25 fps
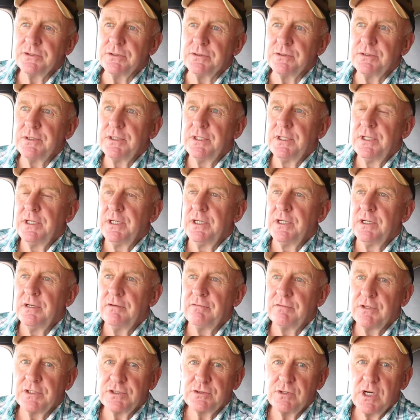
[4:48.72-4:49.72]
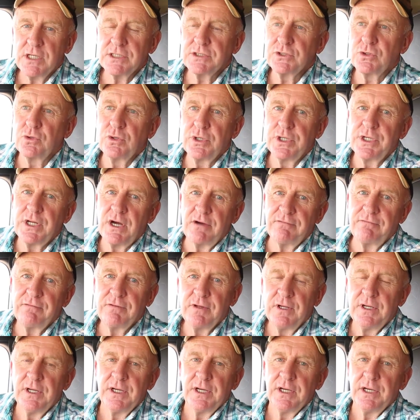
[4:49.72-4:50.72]
to. If the truck's good
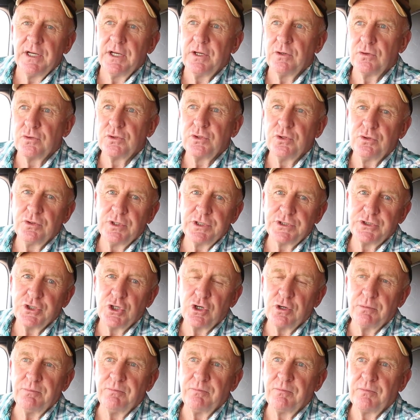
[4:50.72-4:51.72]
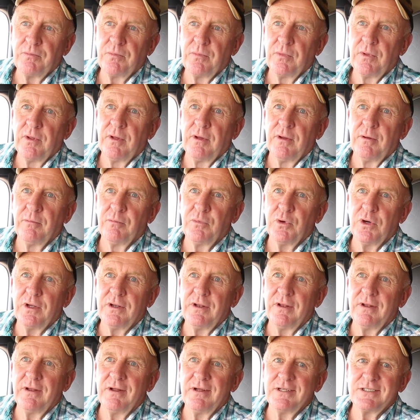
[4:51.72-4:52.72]
enough, it'll do the job.
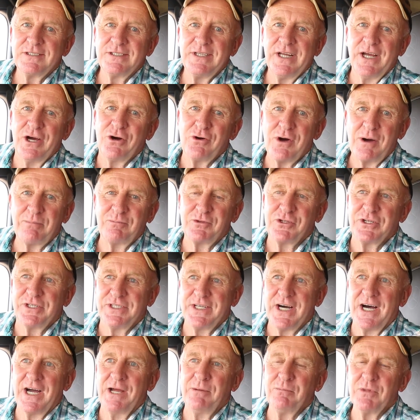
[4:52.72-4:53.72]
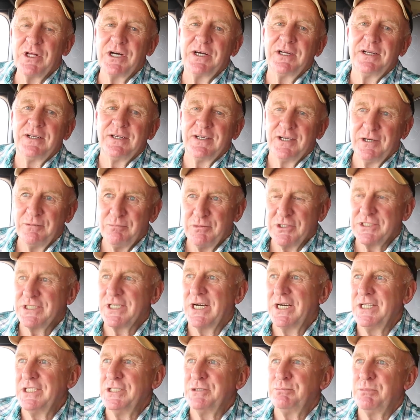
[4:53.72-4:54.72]
But it's now up to Daimler and
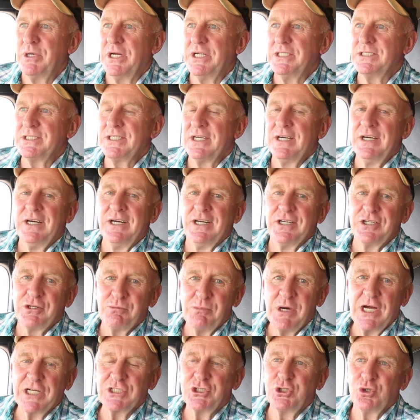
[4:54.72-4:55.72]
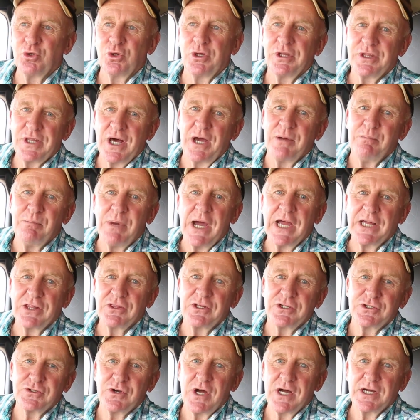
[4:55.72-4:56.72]
Mercedes-Benz to make sure that they back
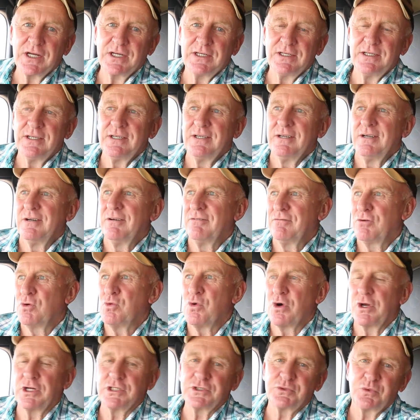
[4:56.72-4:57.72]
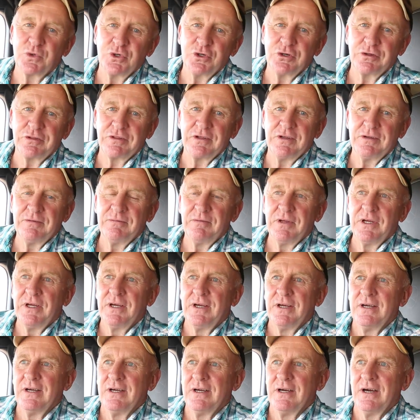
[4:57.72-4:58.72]
the truck for what it's worth.
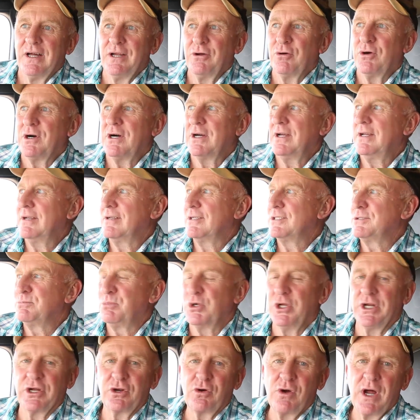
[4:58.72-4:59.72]
Anyway, it's been a